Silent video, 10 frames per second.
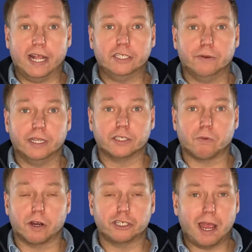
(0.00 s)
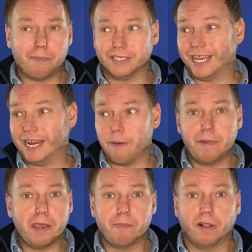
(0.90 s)
do in this workshop is I get
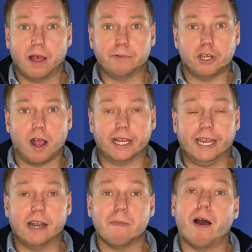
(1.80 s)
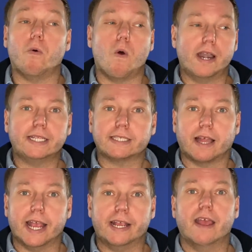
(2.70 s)
people up talking about what it's like